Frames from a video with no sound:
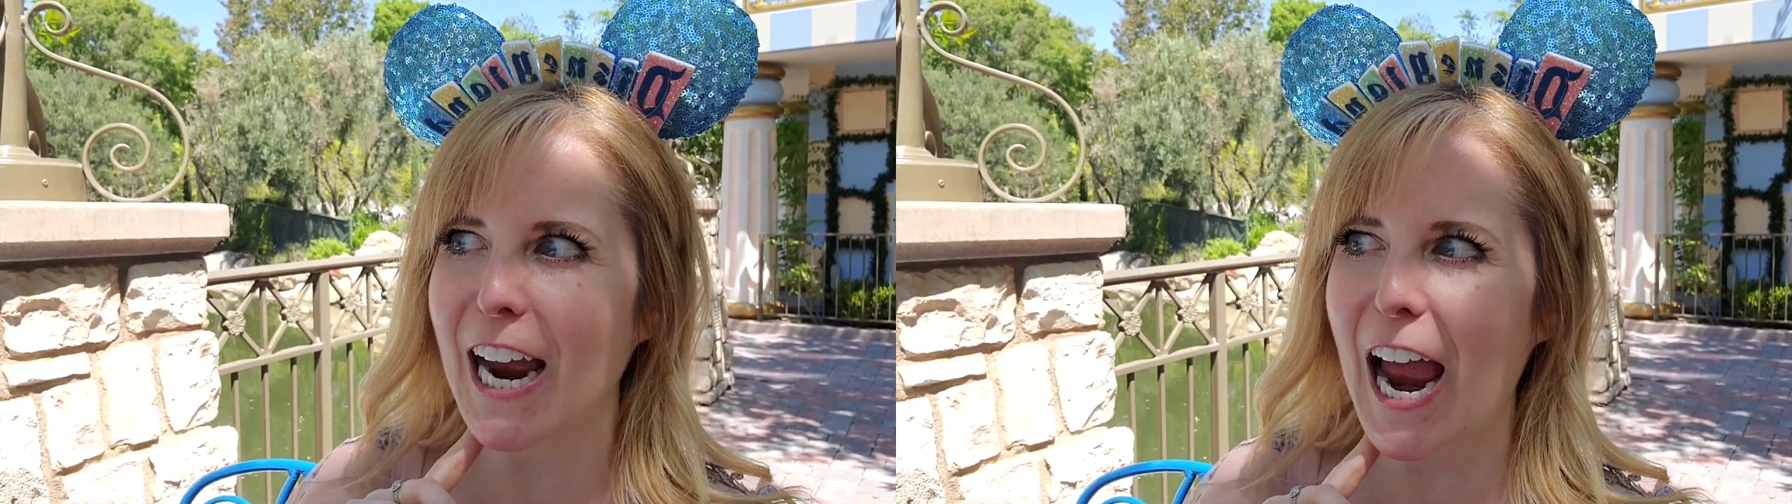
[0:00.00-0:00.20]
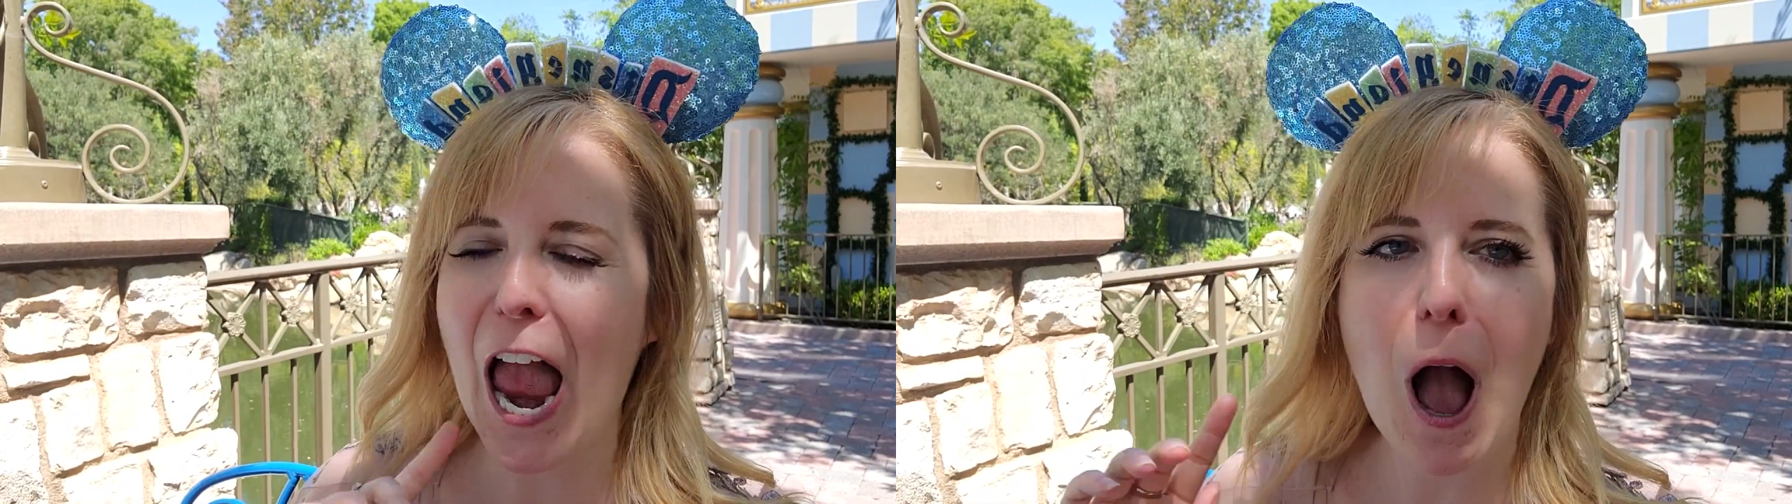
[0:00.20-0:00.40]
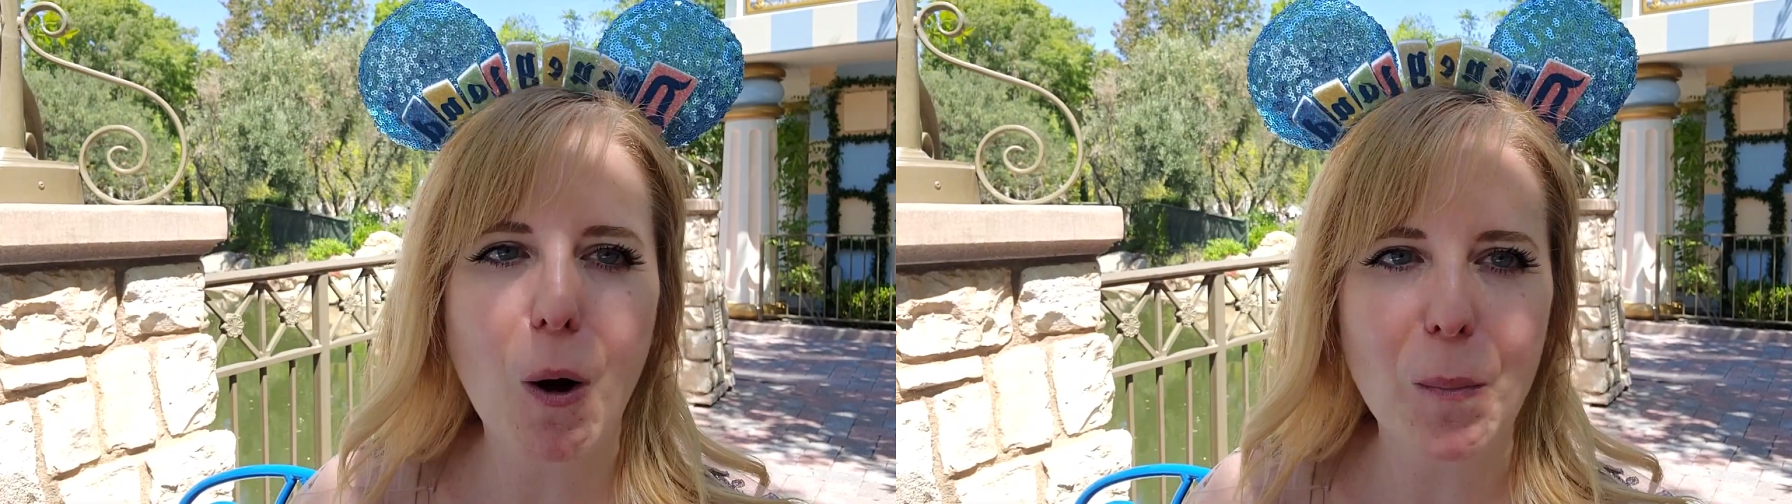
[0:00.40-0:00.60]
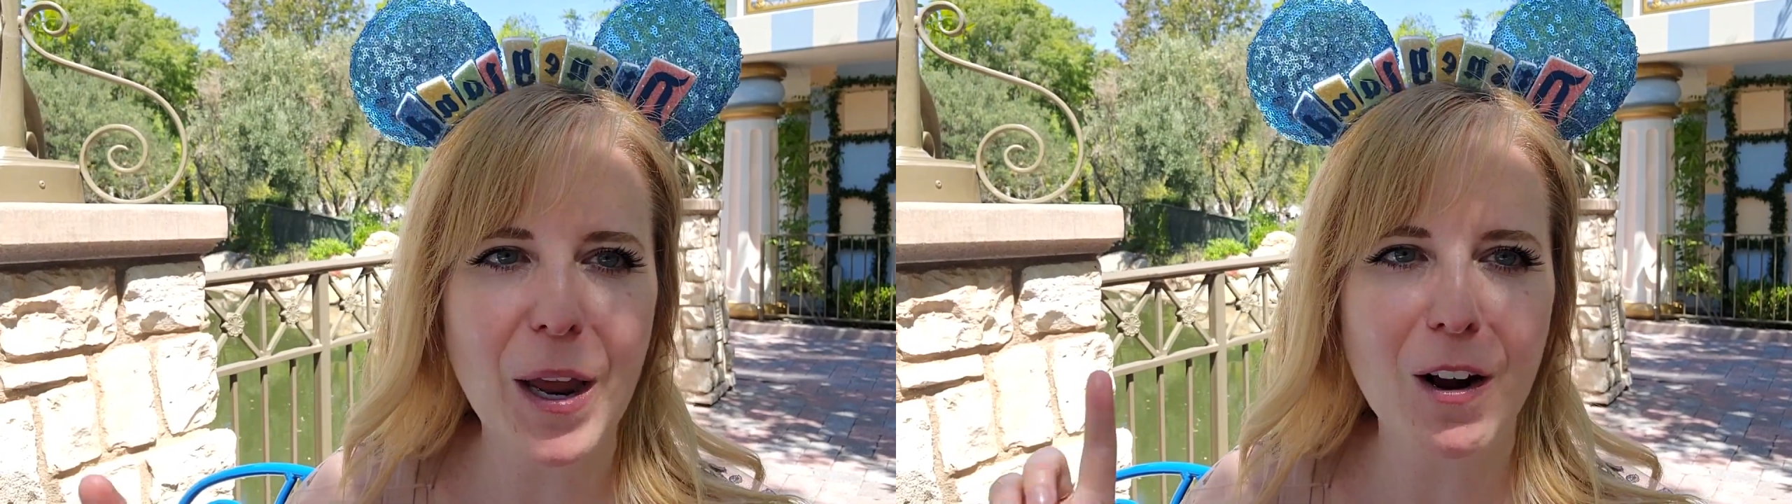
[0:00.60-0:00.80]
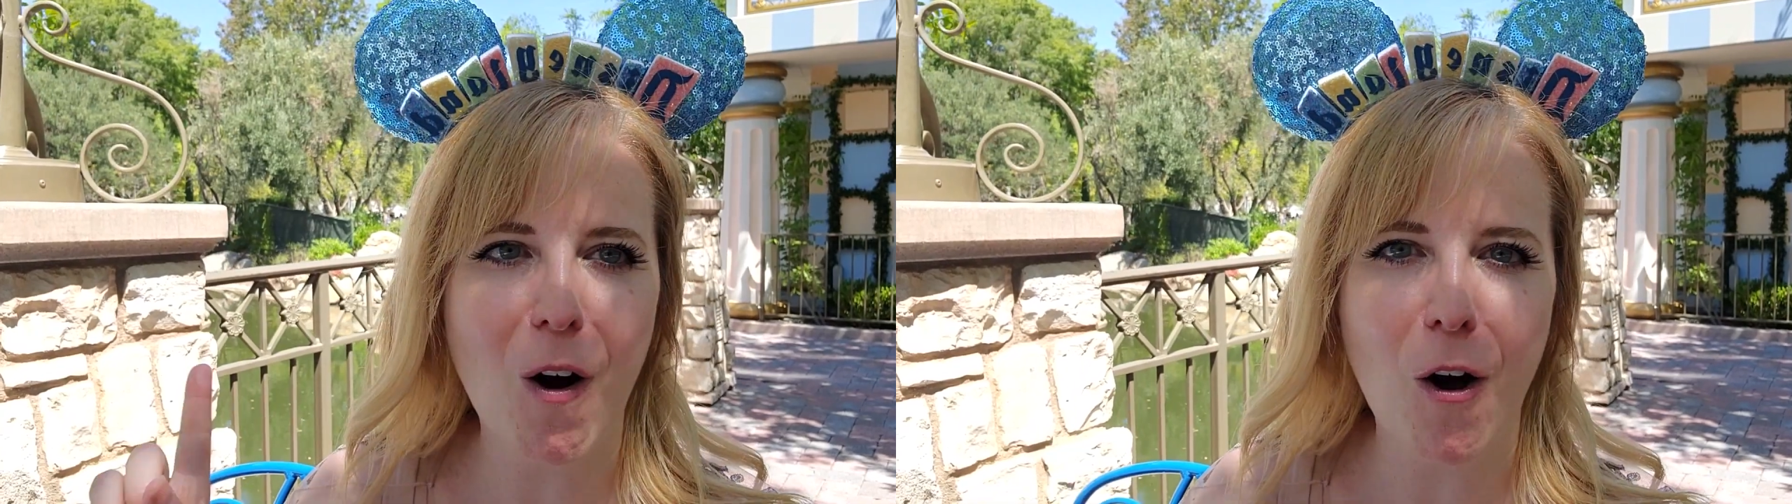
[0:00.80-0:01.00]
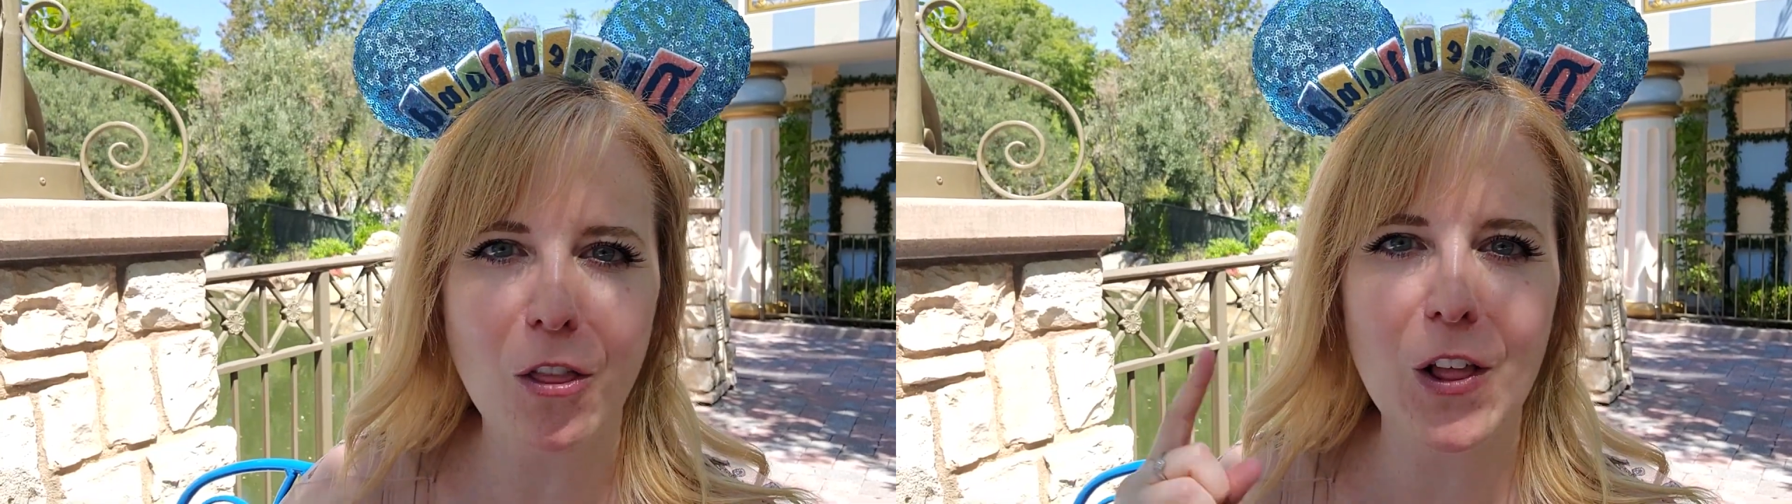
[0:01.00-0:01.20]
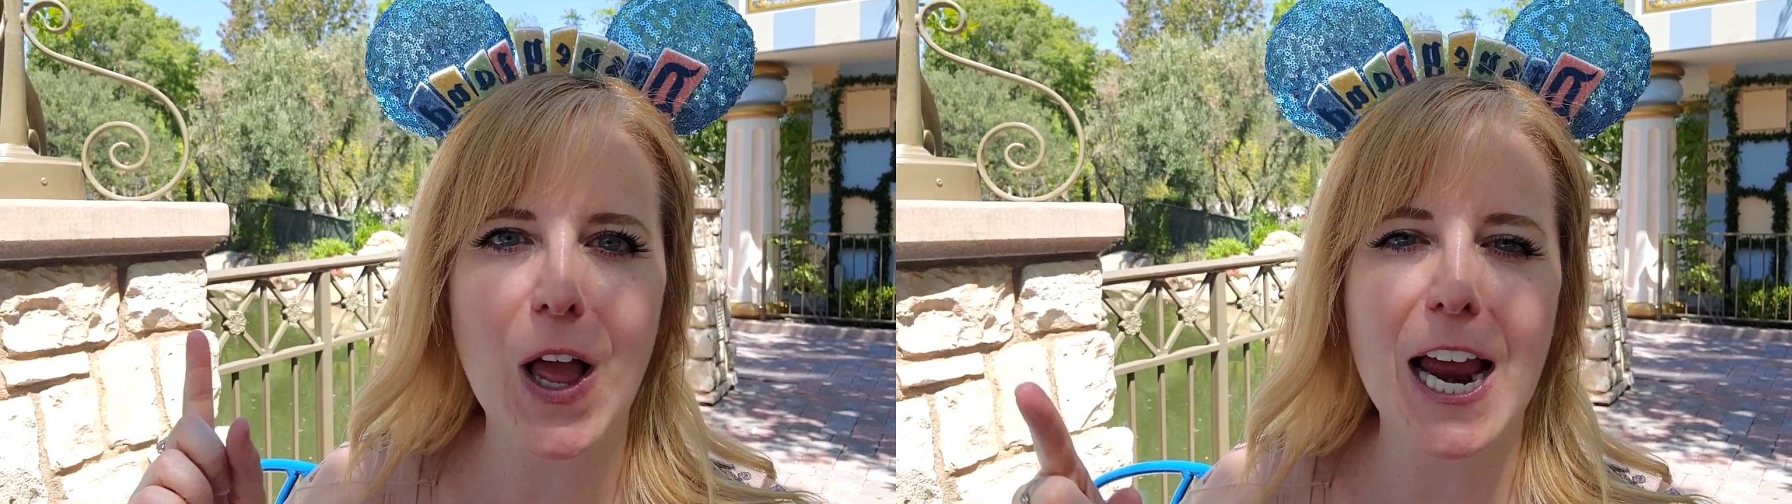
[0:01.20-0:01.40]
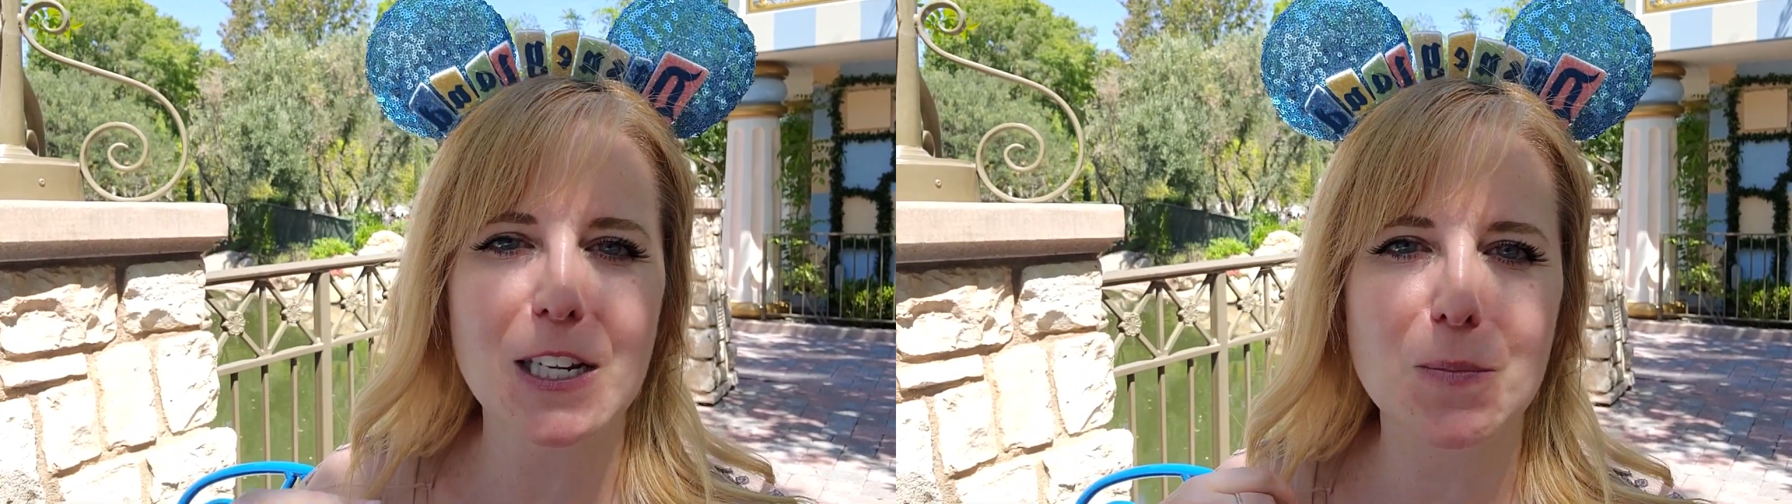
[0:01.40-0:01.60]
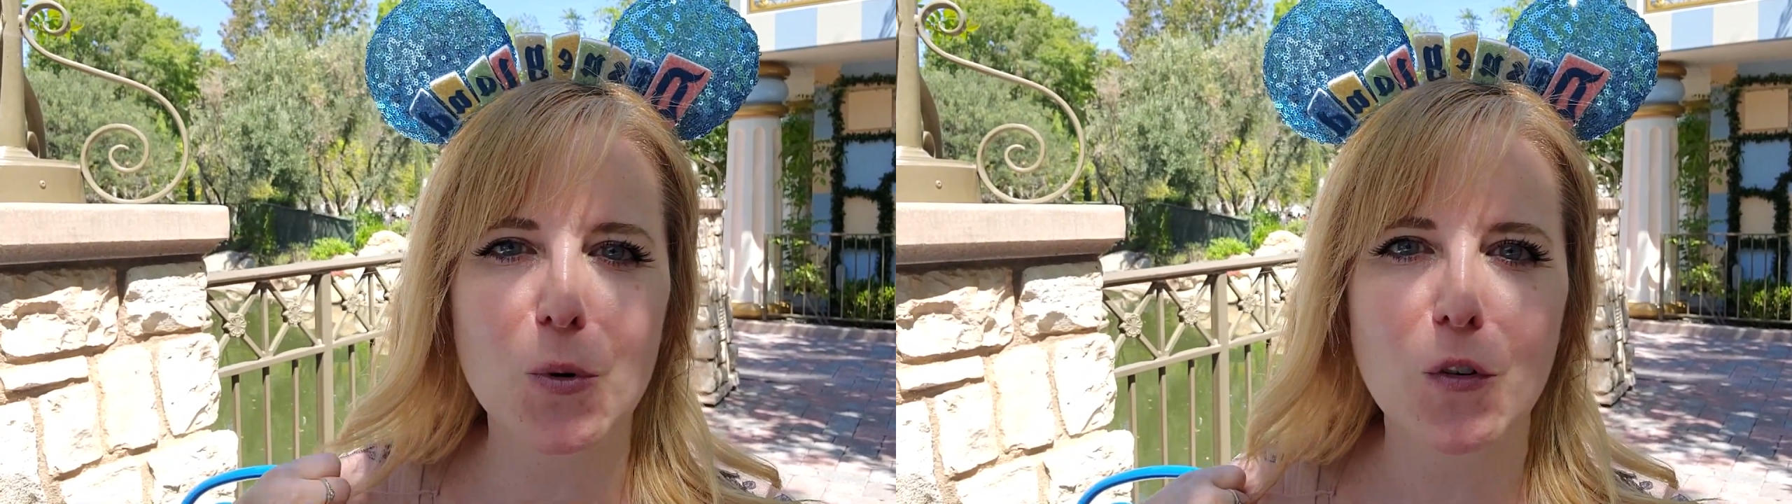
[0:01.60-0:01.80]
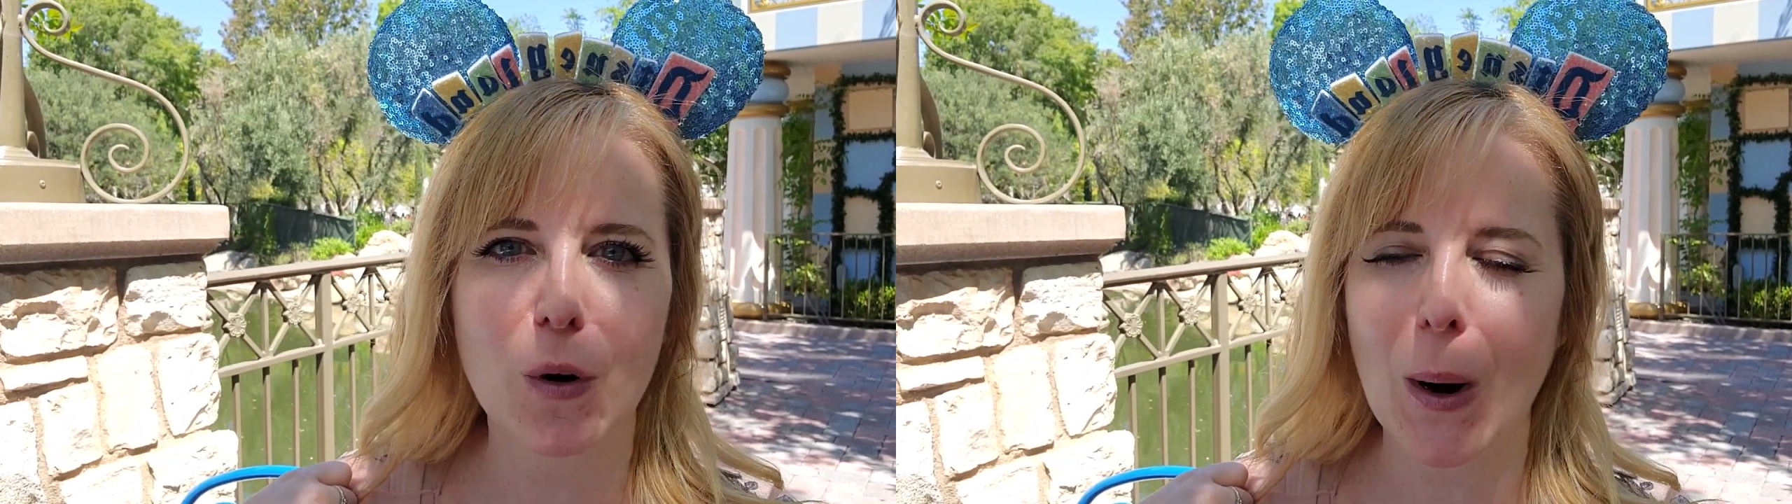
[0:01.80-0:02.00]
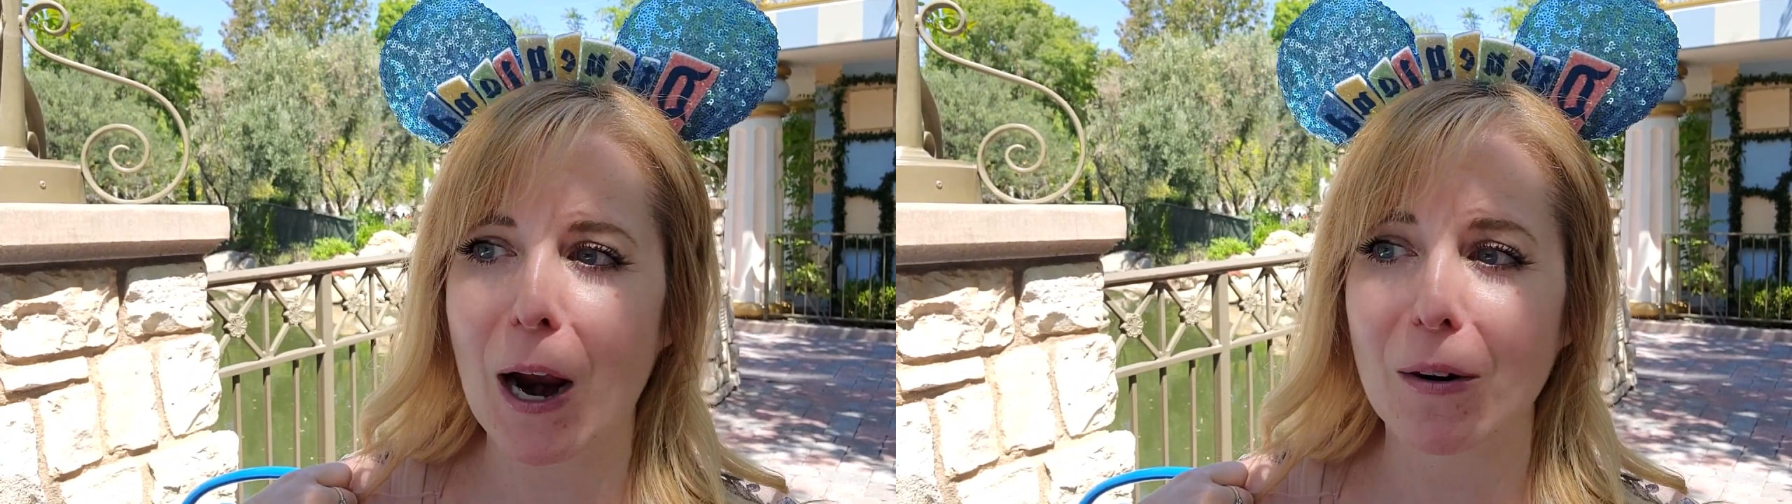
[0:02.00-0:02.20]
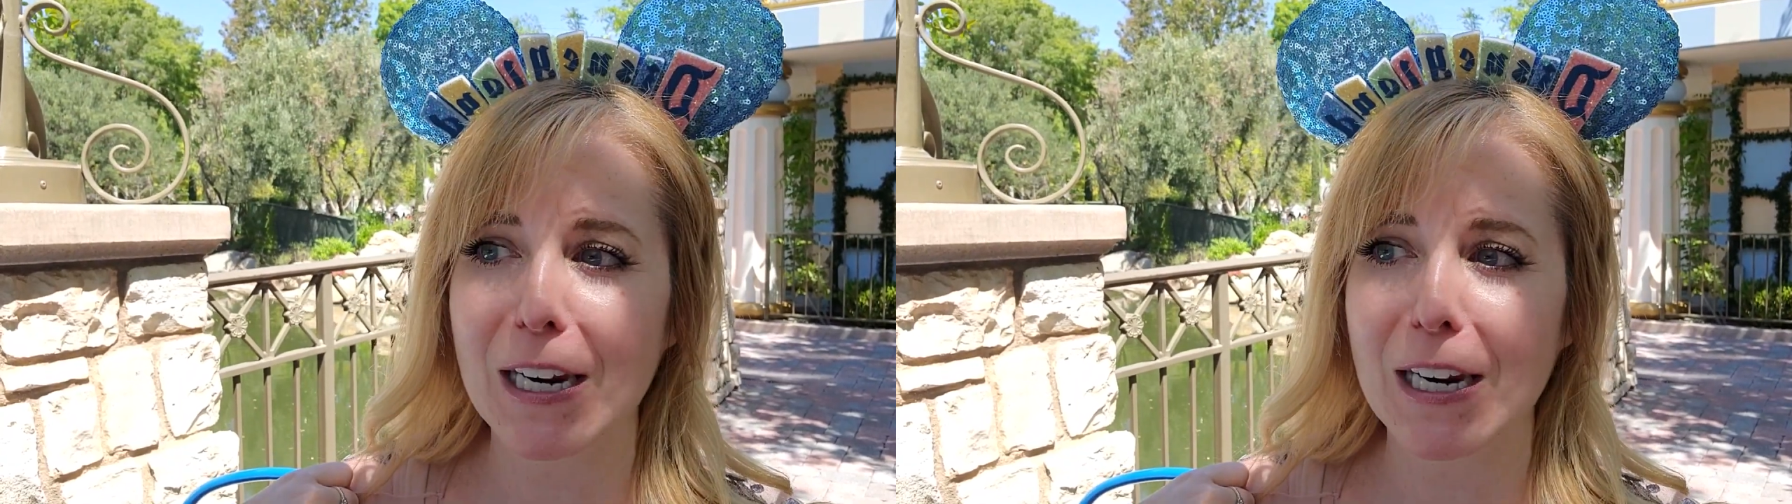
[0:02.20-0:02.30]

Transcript: helping all the lines move around.